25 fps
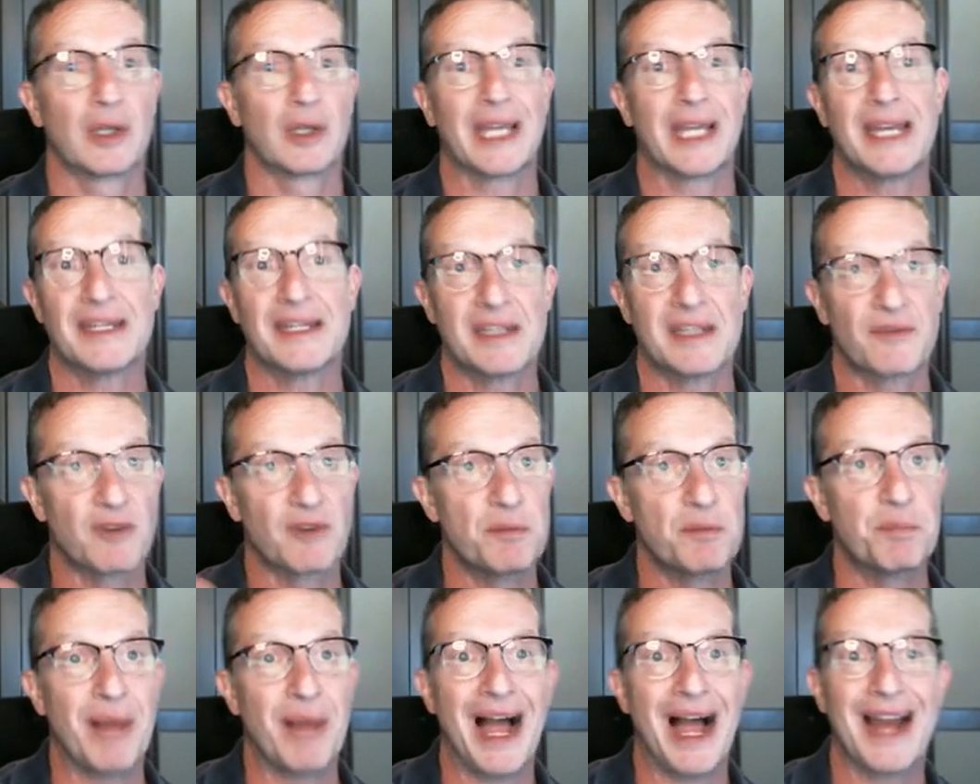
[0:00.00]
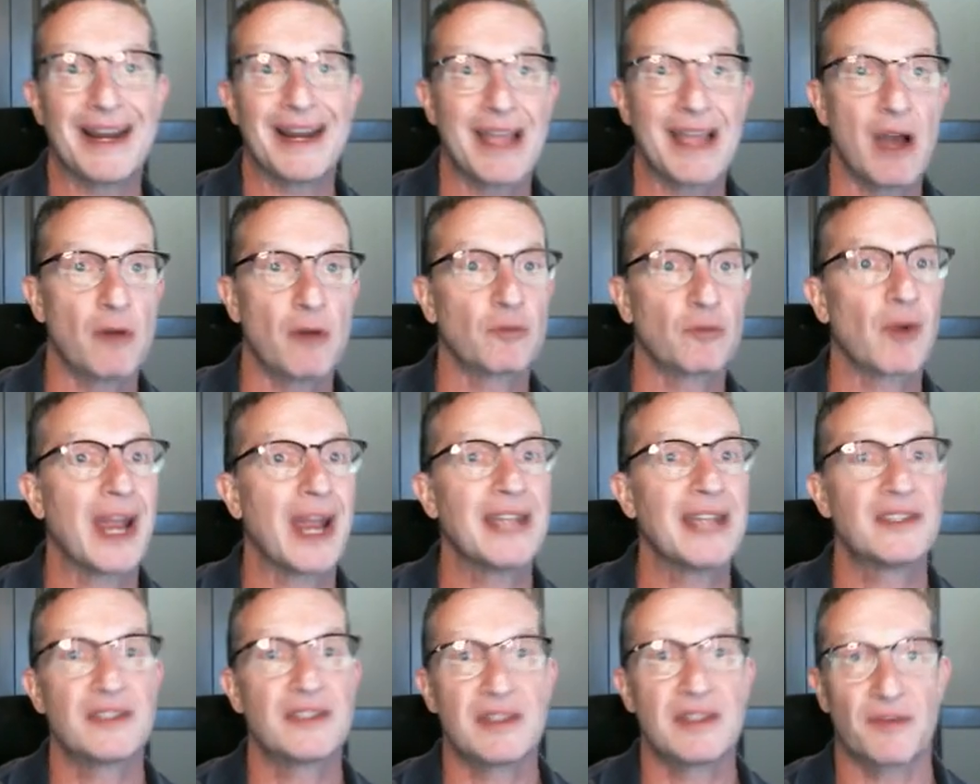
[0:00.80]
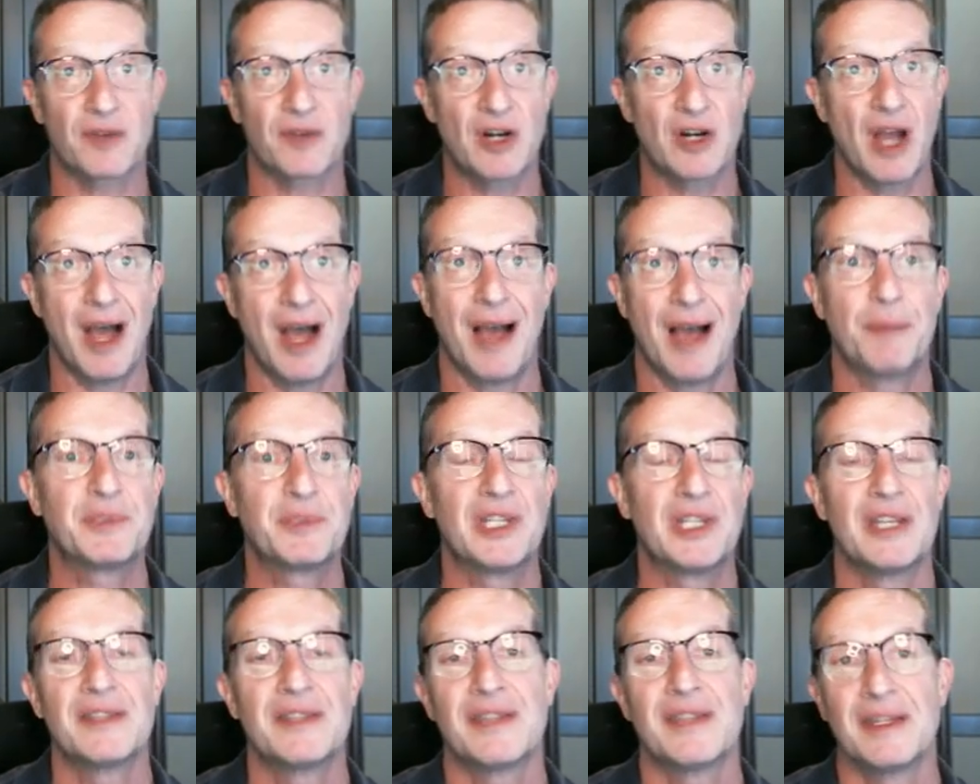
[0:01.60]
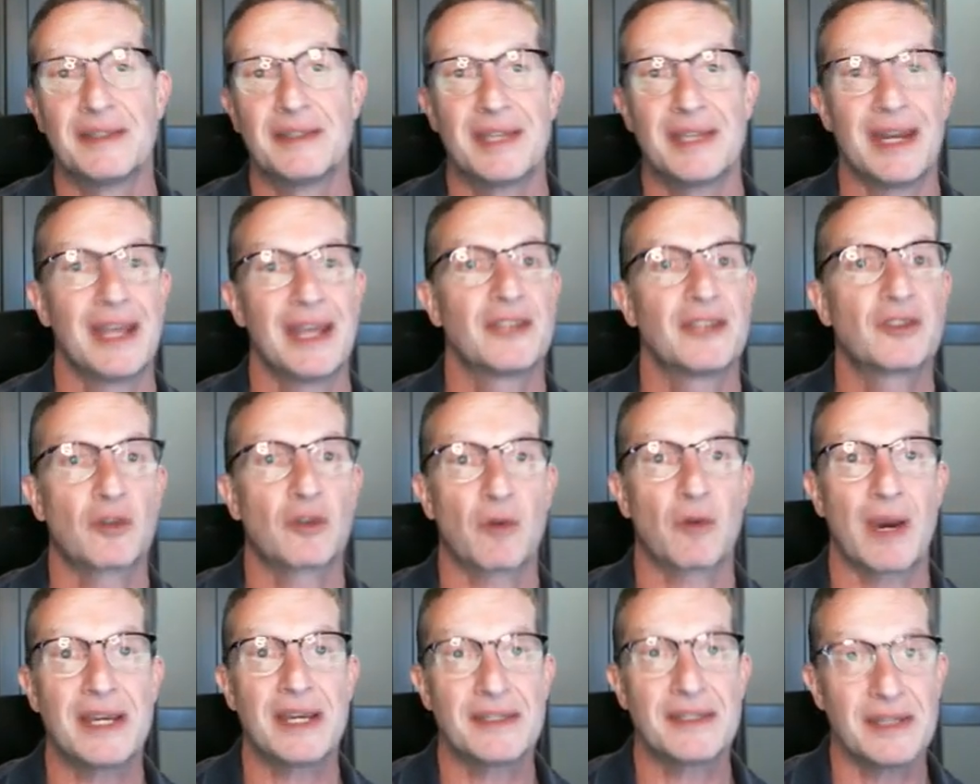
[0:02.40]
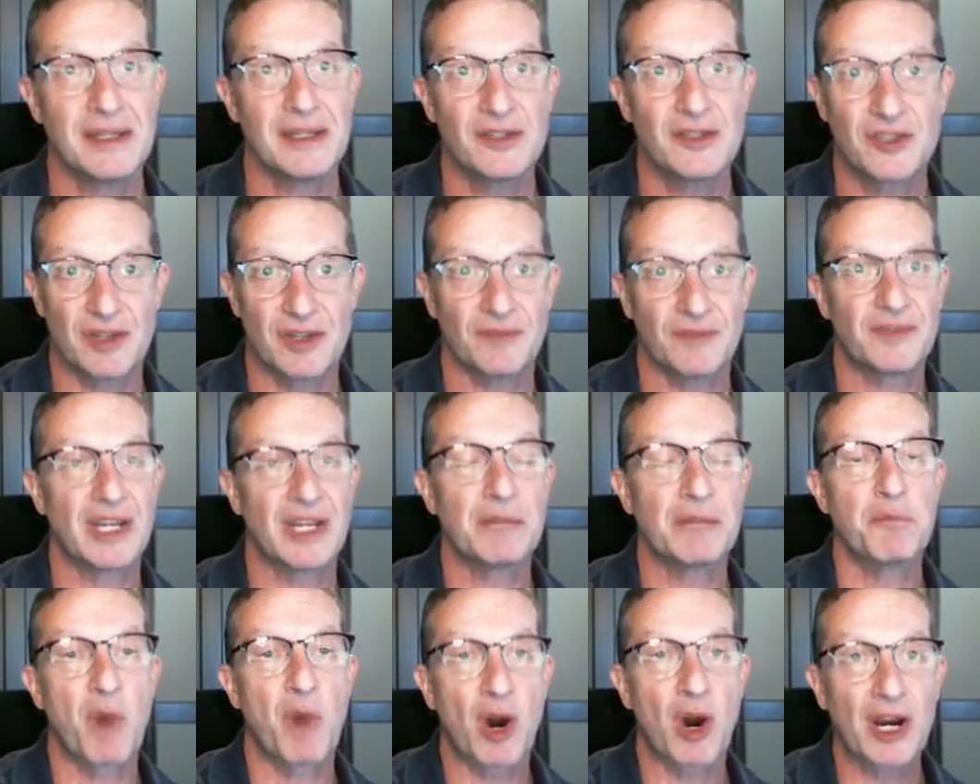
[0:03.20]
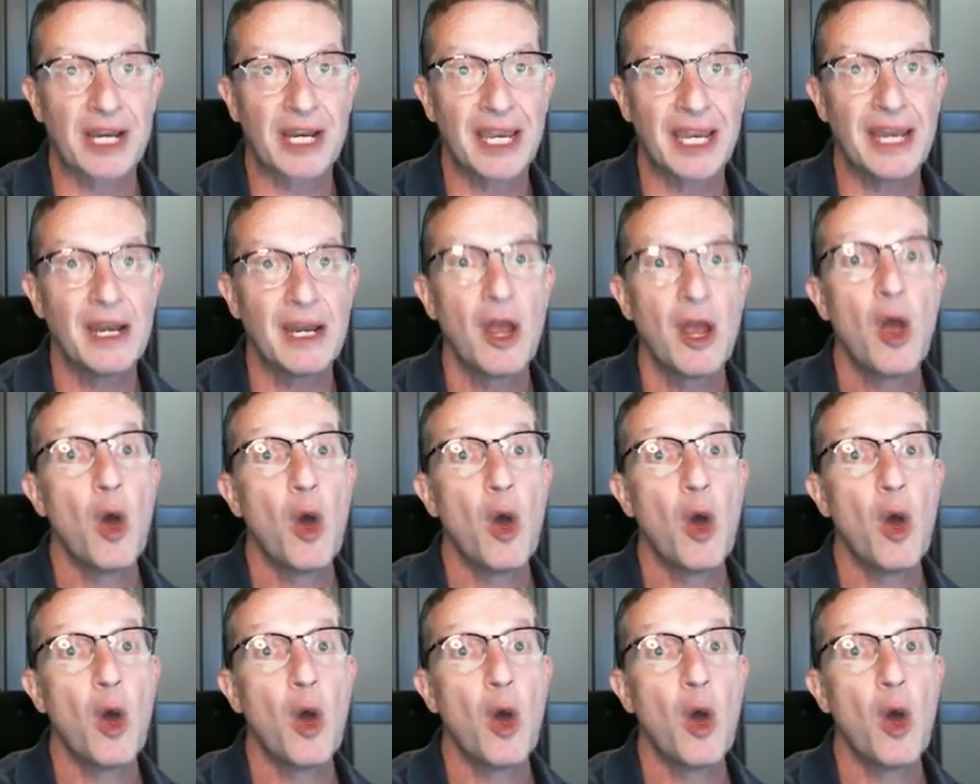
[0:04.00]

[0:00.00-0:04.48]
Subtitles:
at different buy down rates, different options in today's crazy shifting market,